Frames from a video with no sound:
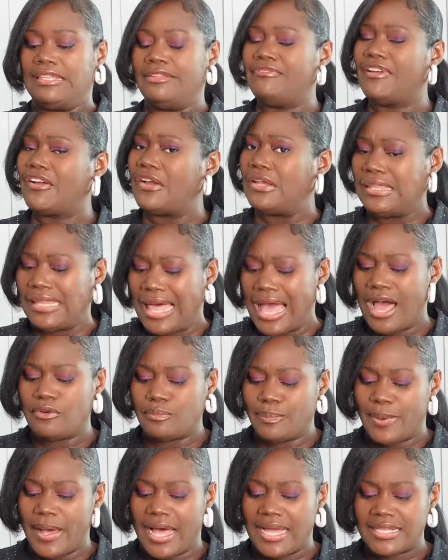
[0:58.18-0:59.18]
very
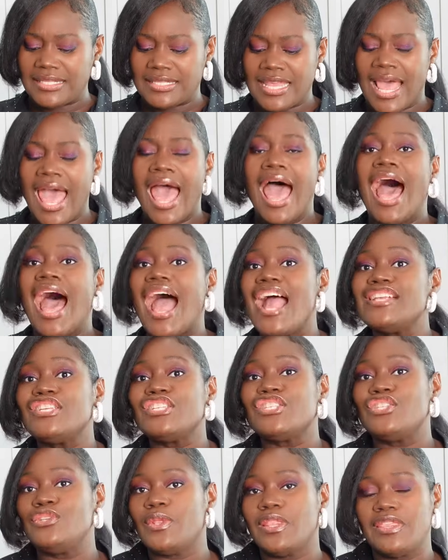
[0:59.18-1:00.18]
loud pots, I
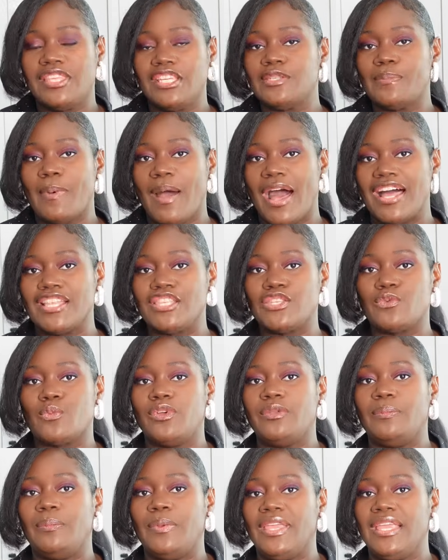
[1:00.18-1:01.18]
just knew that these pots
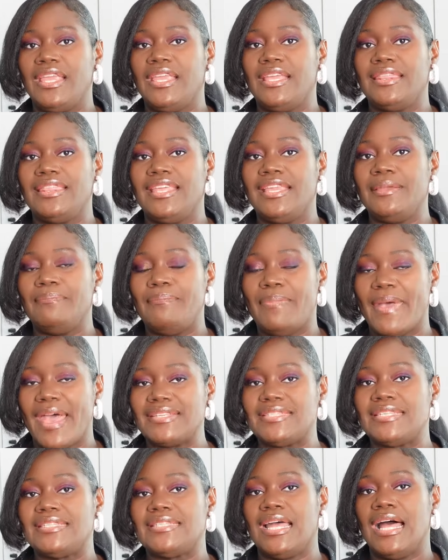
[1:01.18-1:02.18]
would be the
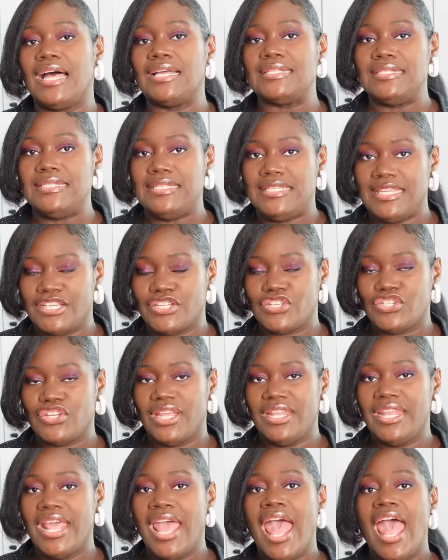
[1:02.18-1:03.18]
best
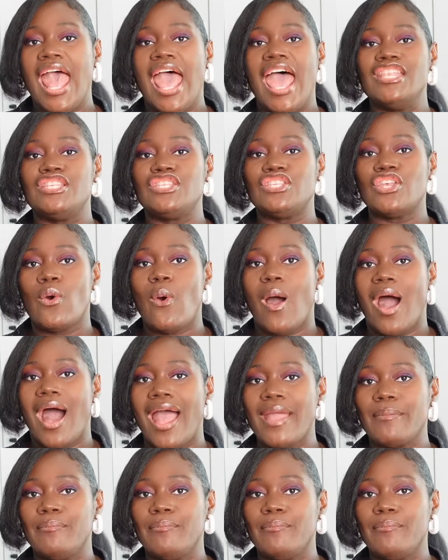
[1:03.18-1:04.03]
addition. And so I